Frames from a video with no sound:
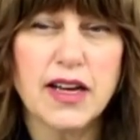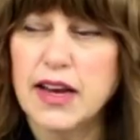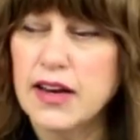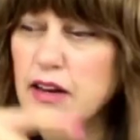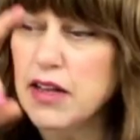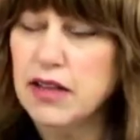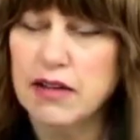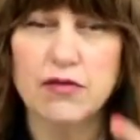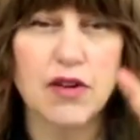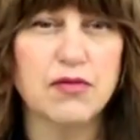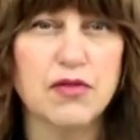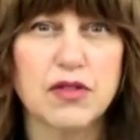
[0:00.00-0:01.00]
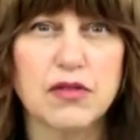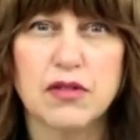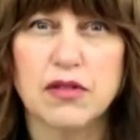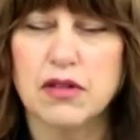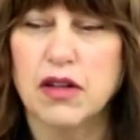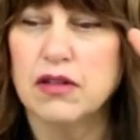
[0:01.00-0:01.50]
And and Rev,
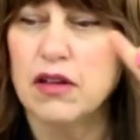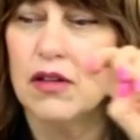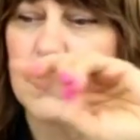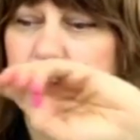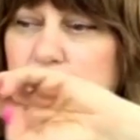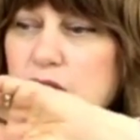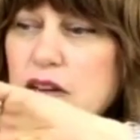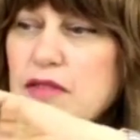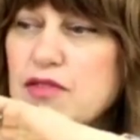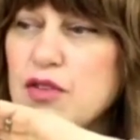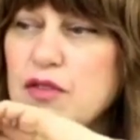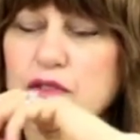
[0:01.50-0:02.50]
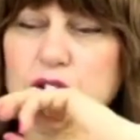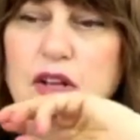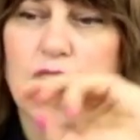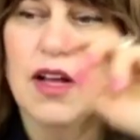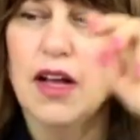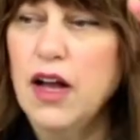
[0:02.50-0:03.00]
uh, Nachum Sarah gives over
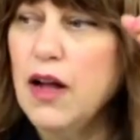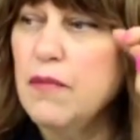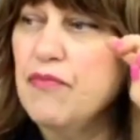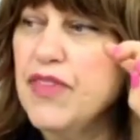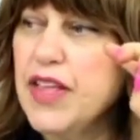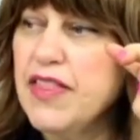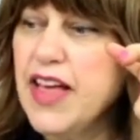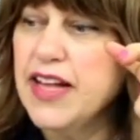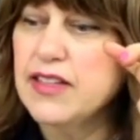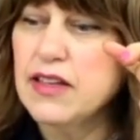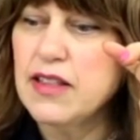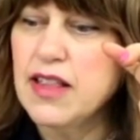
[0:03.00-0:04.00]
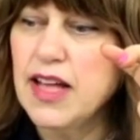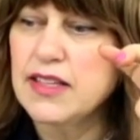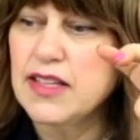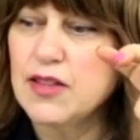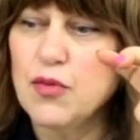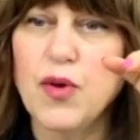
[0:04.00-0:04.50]
um, that that
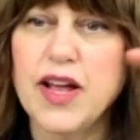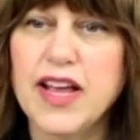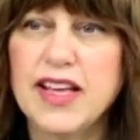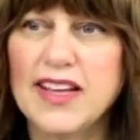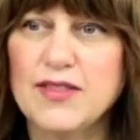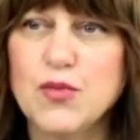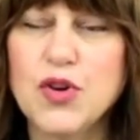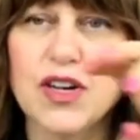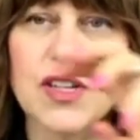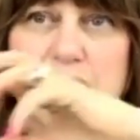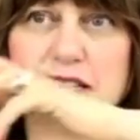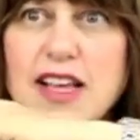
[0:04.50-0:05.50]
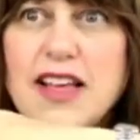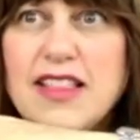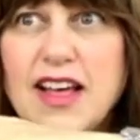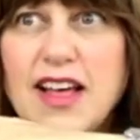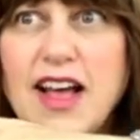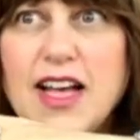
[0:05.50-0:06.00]
the way it works is
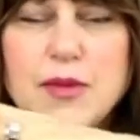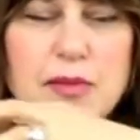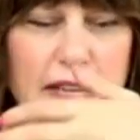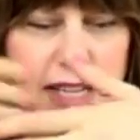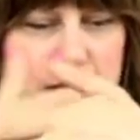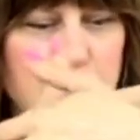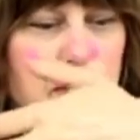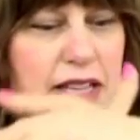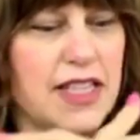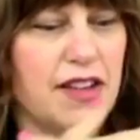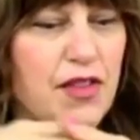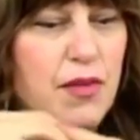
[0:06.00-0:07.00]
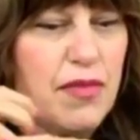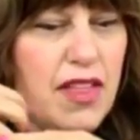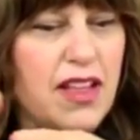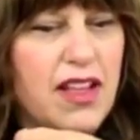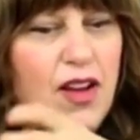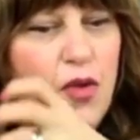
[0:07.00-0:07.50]
the husband gets the blessing from
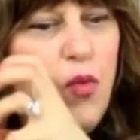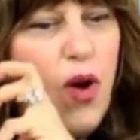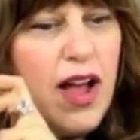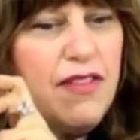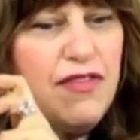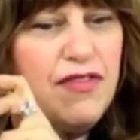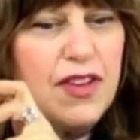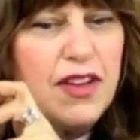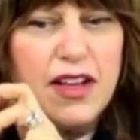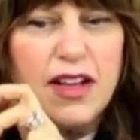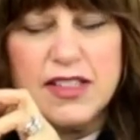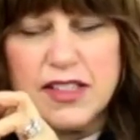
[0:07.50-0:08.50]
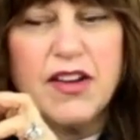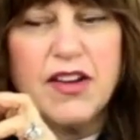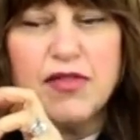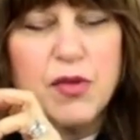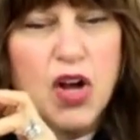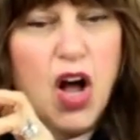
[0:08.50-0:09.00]
the wife uh, sorry,
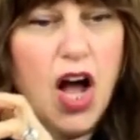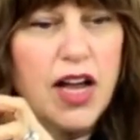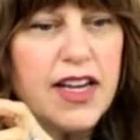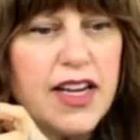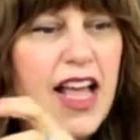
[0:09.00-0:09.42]
from God.